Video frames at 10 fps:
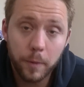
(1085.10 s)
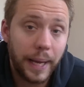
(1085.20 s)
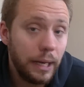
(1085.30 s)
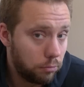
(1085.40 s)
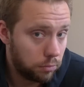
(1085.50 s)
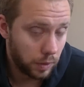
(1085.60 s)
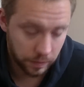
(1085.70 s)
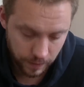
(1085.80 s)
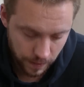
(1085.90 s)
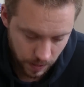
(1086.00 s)
No Pain,
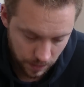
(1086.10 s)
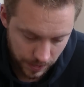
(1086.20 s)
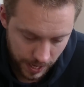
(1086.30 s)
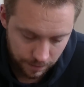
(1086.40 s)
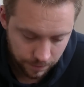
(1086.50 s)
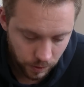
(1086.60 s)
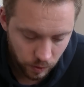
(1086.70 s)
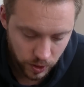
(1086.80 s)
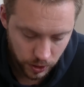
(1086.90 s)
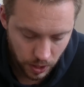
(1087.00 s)
5-up, and
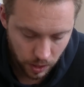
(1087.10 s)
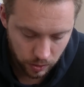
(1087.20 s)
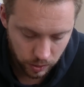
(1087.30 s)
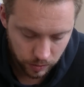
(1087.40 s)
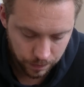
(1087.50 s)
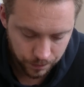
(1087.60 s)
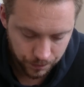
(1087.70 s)
Furious Charge.